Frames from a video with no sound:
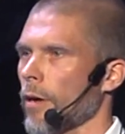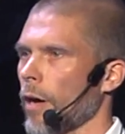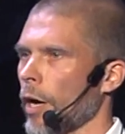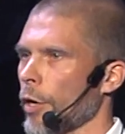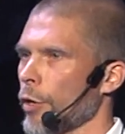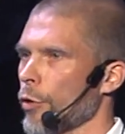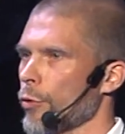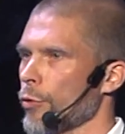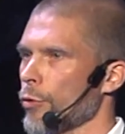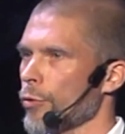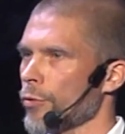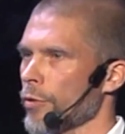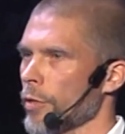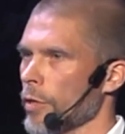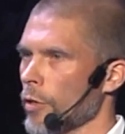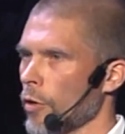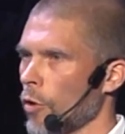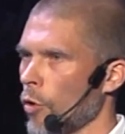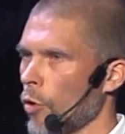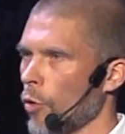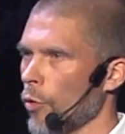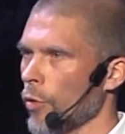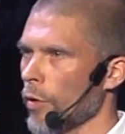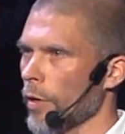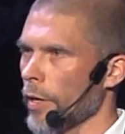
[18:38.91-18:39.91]
Are you using
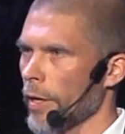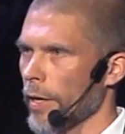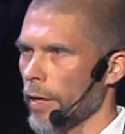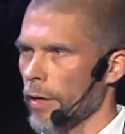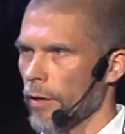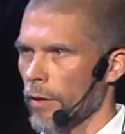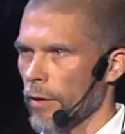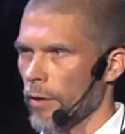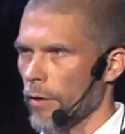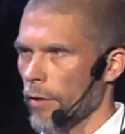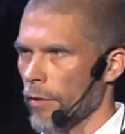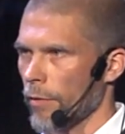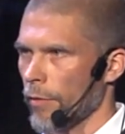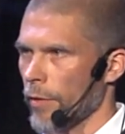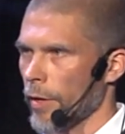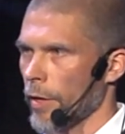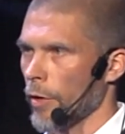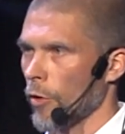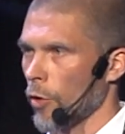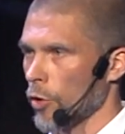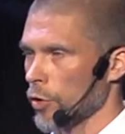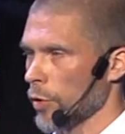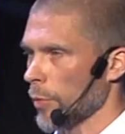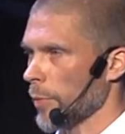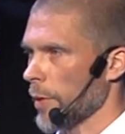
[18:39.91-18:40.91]
only
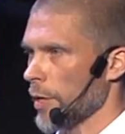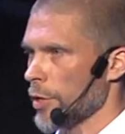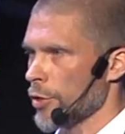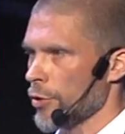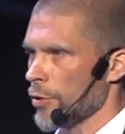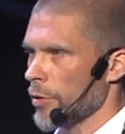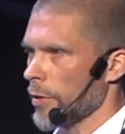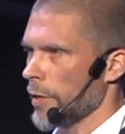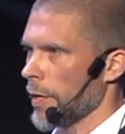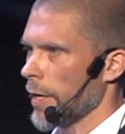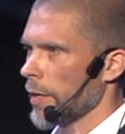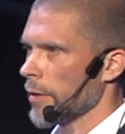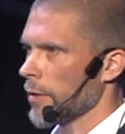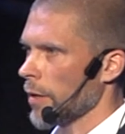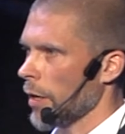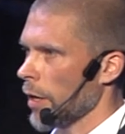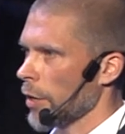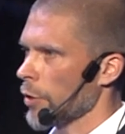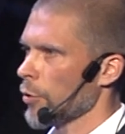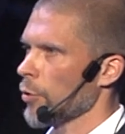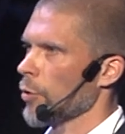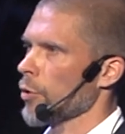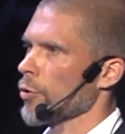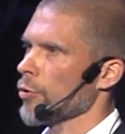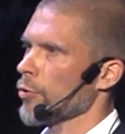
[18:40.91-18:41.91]
the automation data? Are
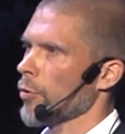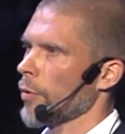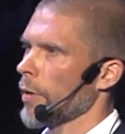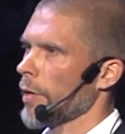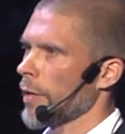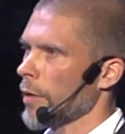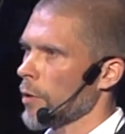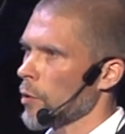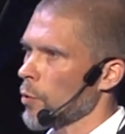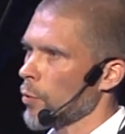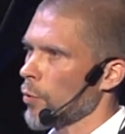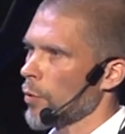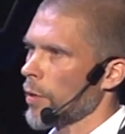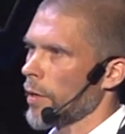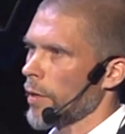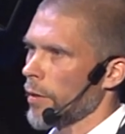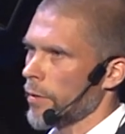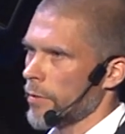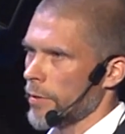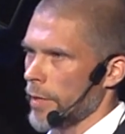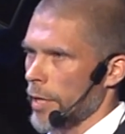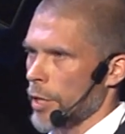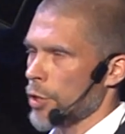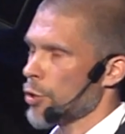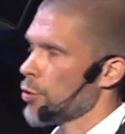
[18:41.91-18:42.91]
you also including
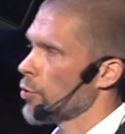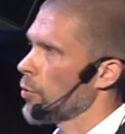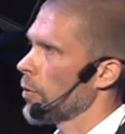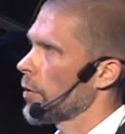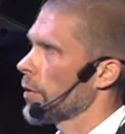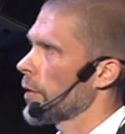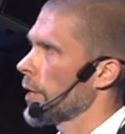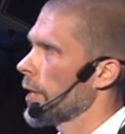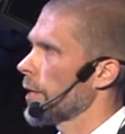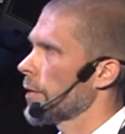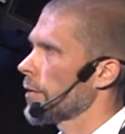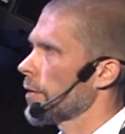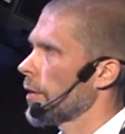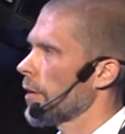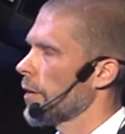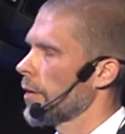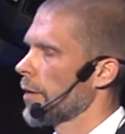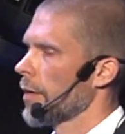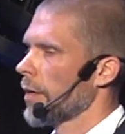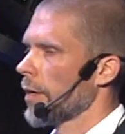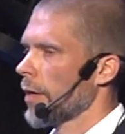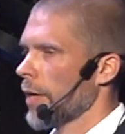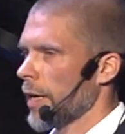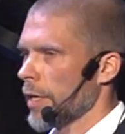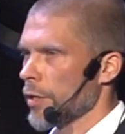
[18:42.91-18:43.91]
textual data
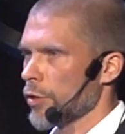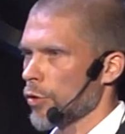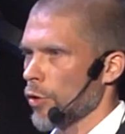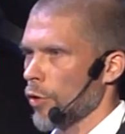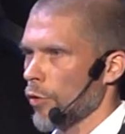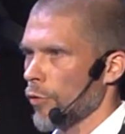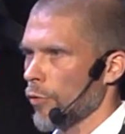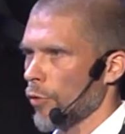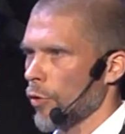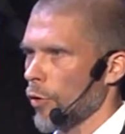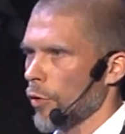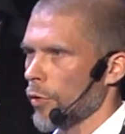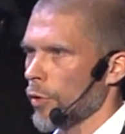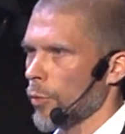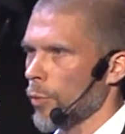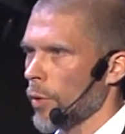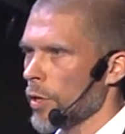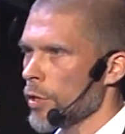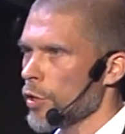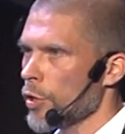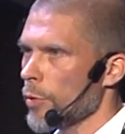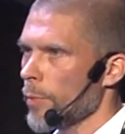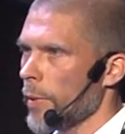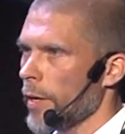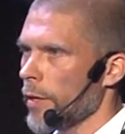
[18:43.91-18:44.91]
and so forth?
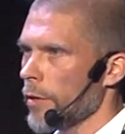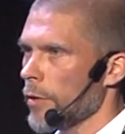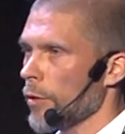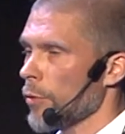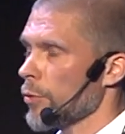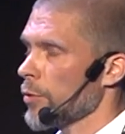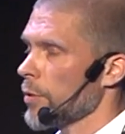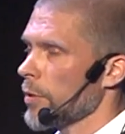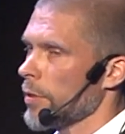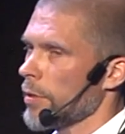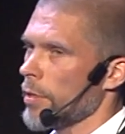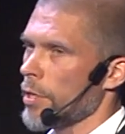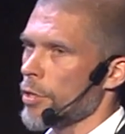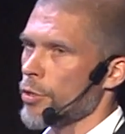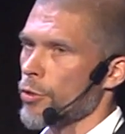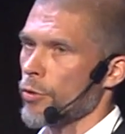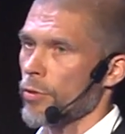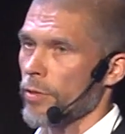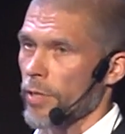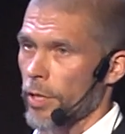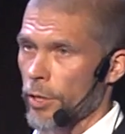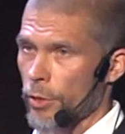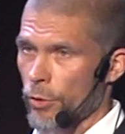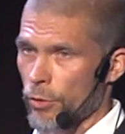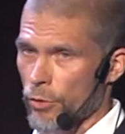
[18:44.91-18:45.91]
Once you make those
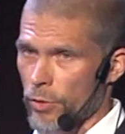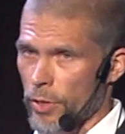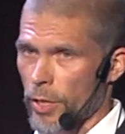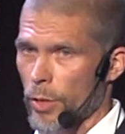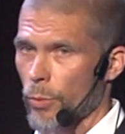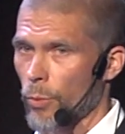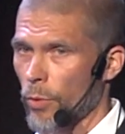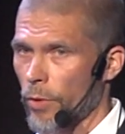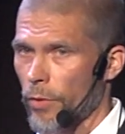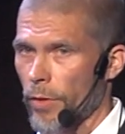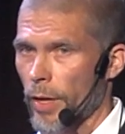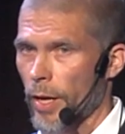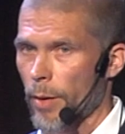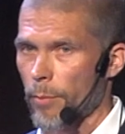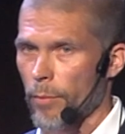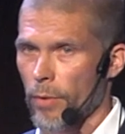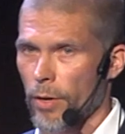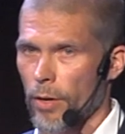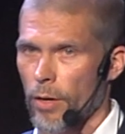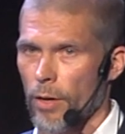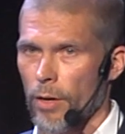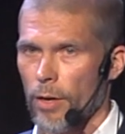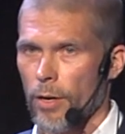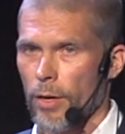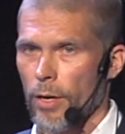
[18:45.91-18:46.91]
decisions and you stick with them,
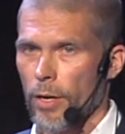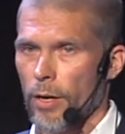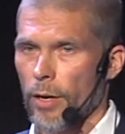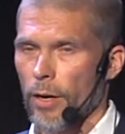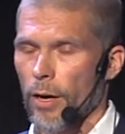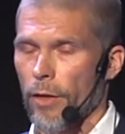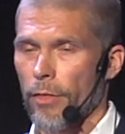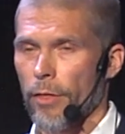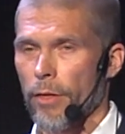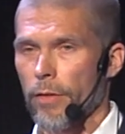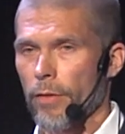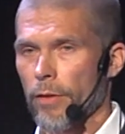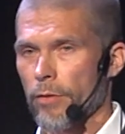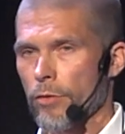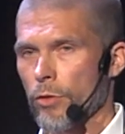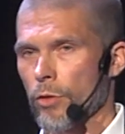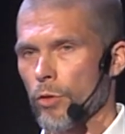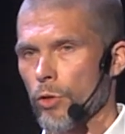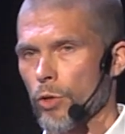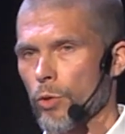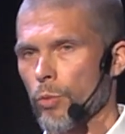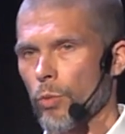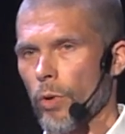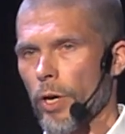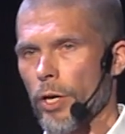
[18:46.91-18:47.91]
I think there's a
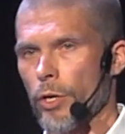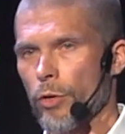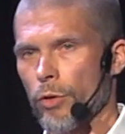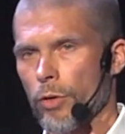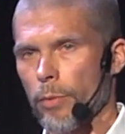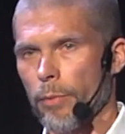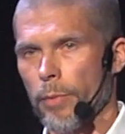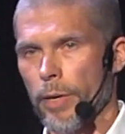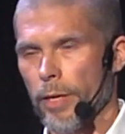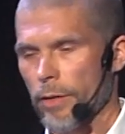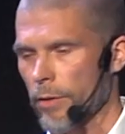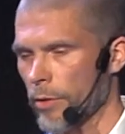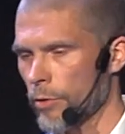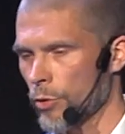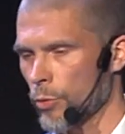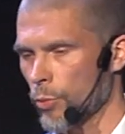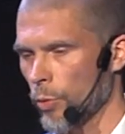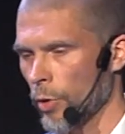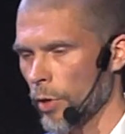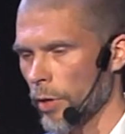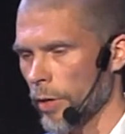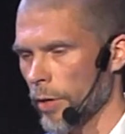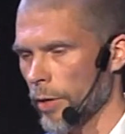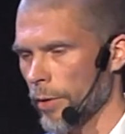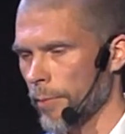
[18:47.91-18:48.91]
good way you can make this
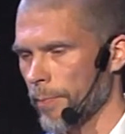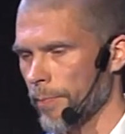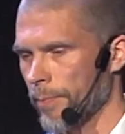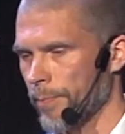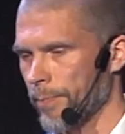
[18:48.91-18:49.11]
work.